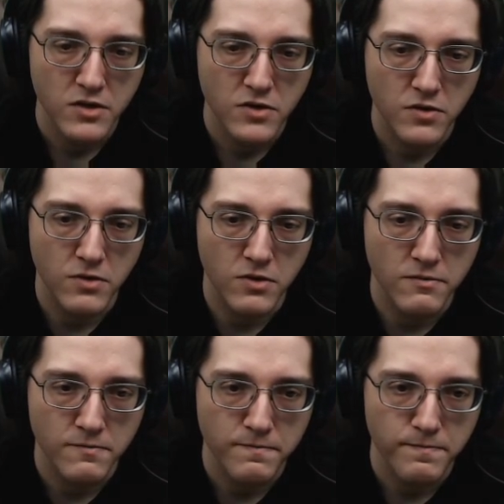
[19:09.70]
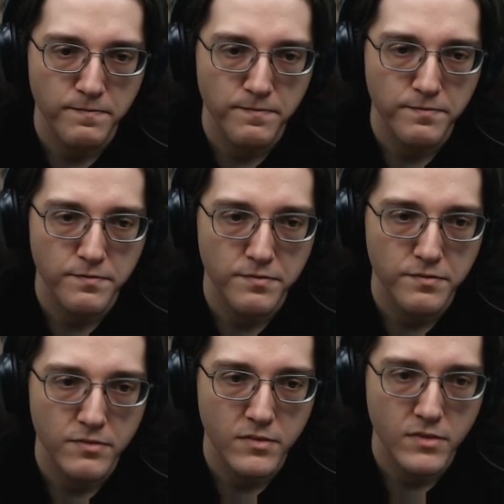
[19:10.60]
Cool.
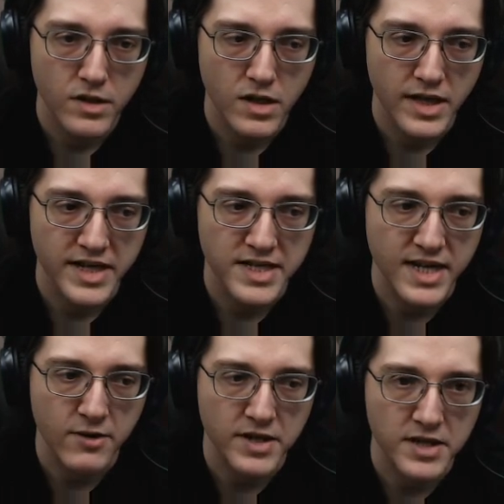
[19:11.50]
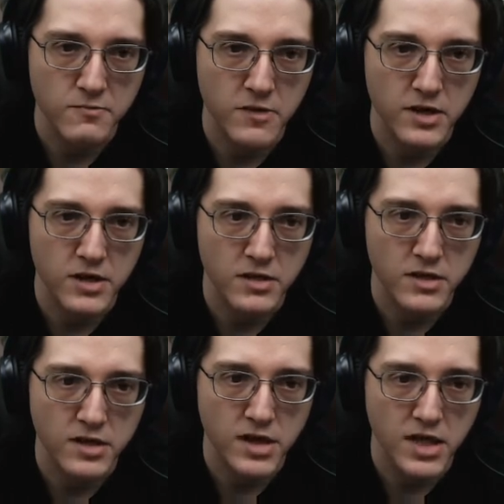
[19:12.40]
Uh, I guess now I need to work
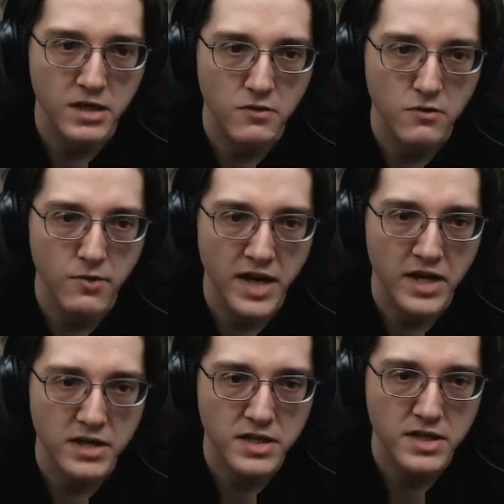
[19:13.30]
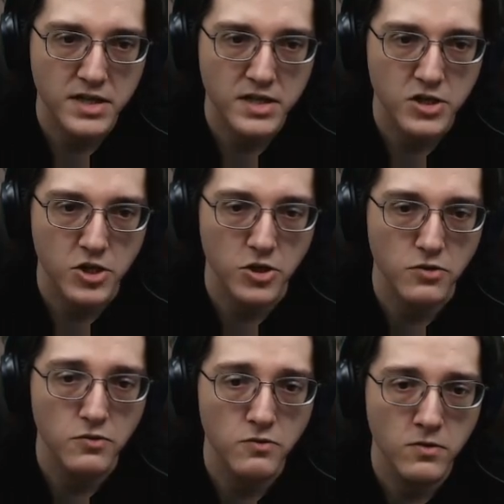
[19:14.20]
on the cranks
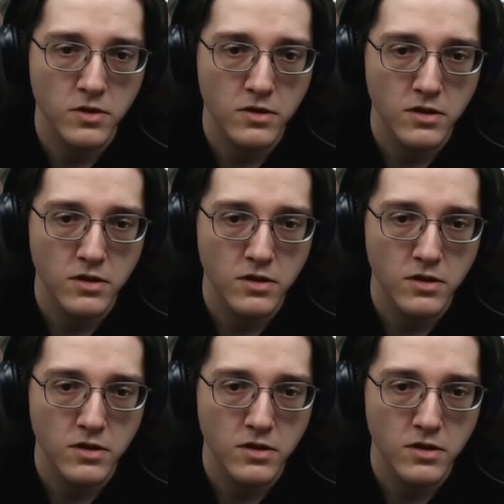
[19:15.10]
too.